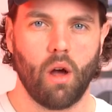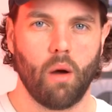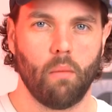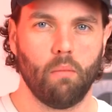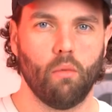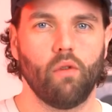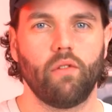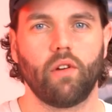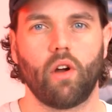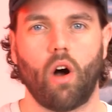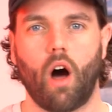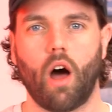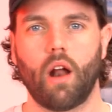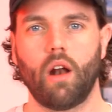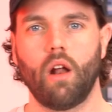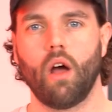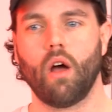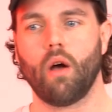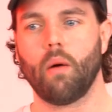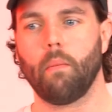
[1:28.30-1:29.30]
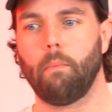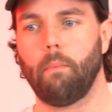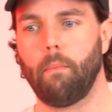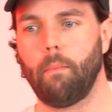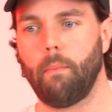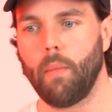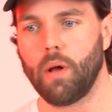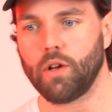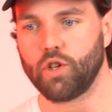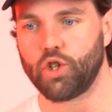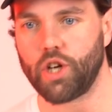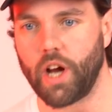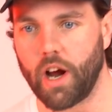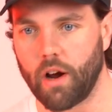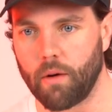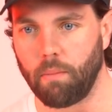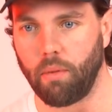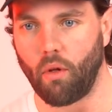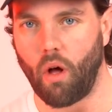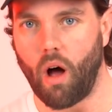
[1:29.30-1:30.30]
Moving on,
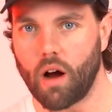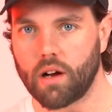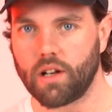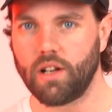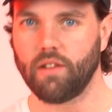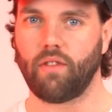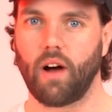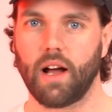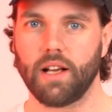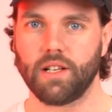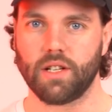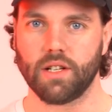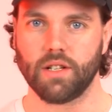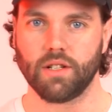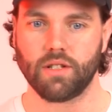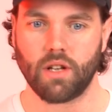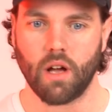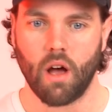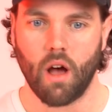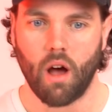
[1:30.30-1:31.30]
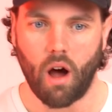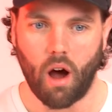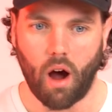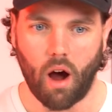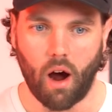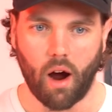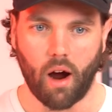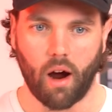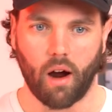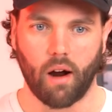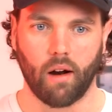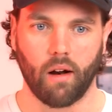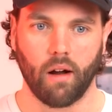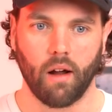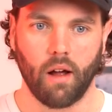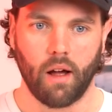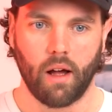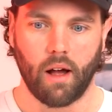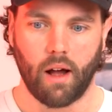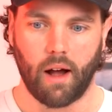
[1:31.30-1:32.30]
shared block devices are
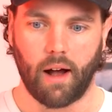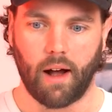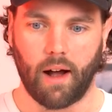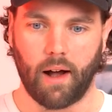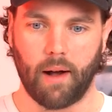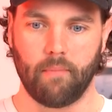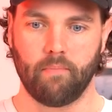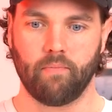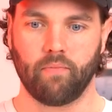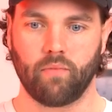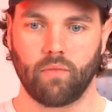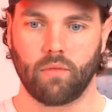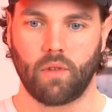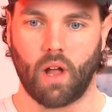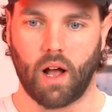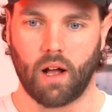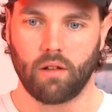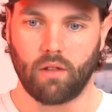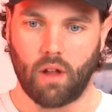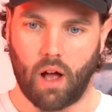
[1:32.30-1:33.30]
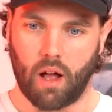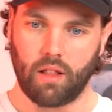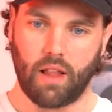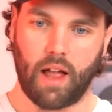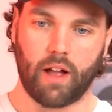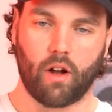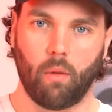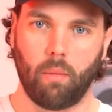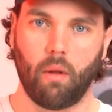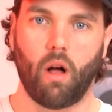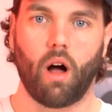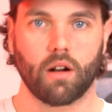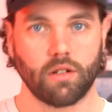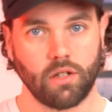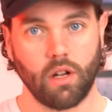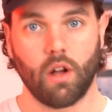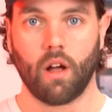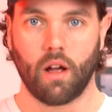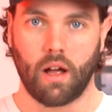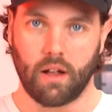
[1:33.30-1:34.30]
not Lego
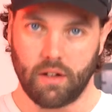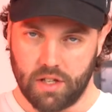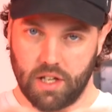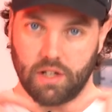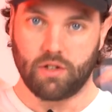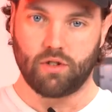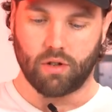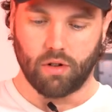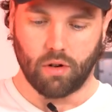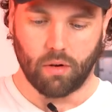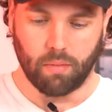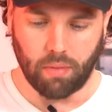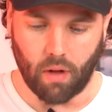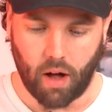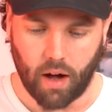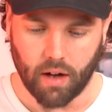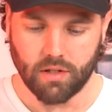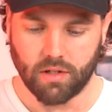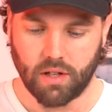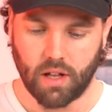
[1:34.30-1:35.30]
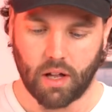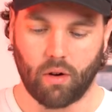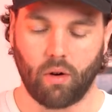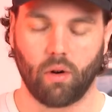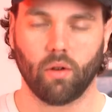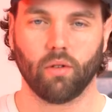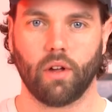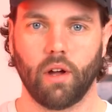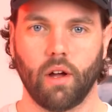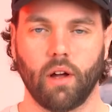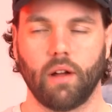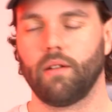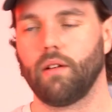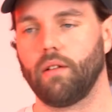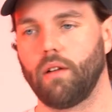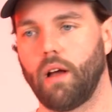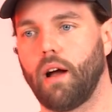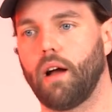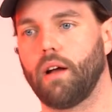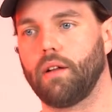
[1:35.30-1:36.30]
blocks, digital blocks that hold
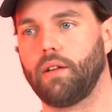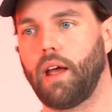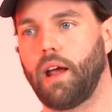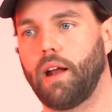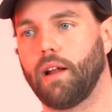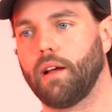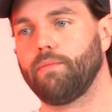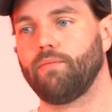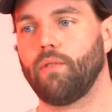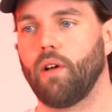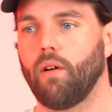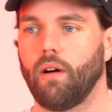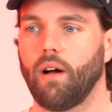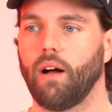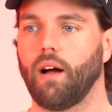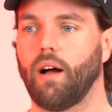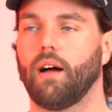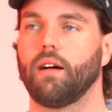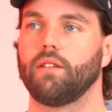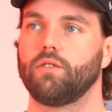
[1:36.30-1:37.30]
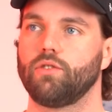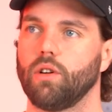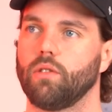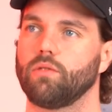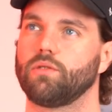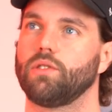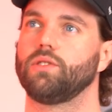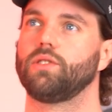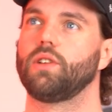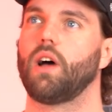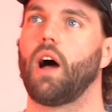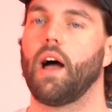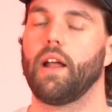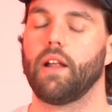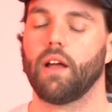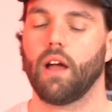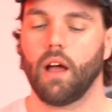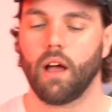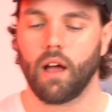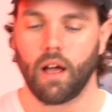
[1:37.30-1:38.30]
data. No, haha, jokes aside.
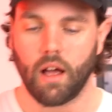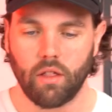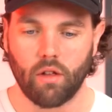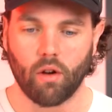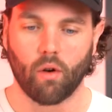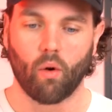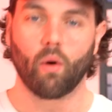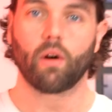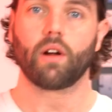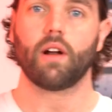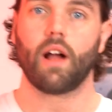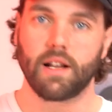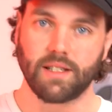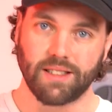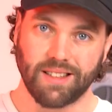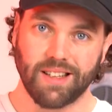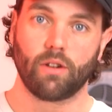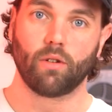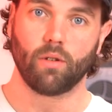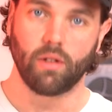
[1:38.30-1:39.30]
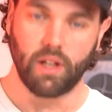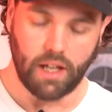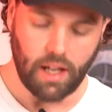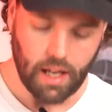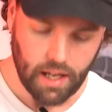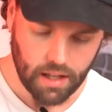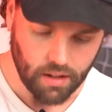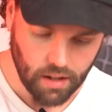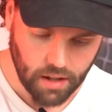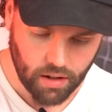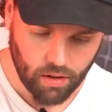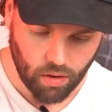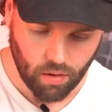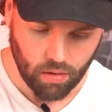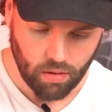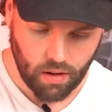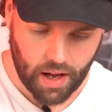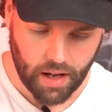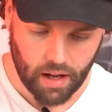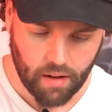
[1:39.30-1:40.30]
They're organized literally in
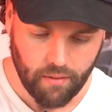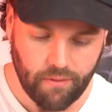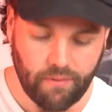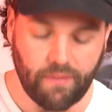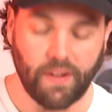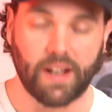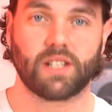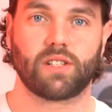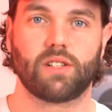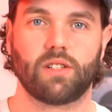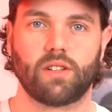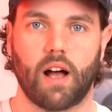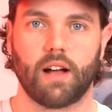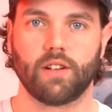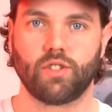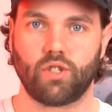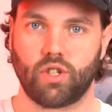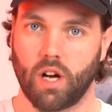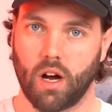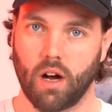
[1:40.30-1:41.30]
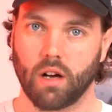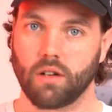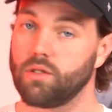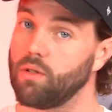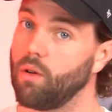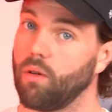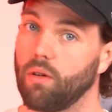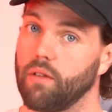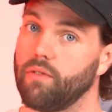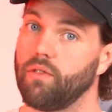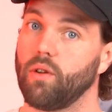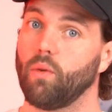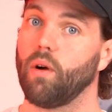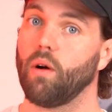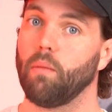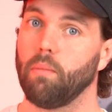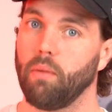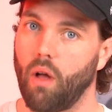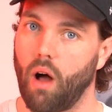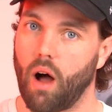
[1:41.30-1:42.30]
little fixed size chunks, or if you
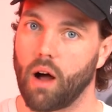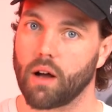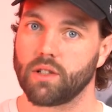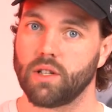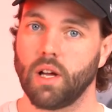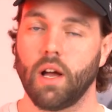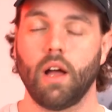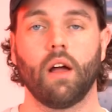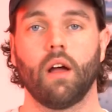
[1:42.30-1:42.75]
will, blocks.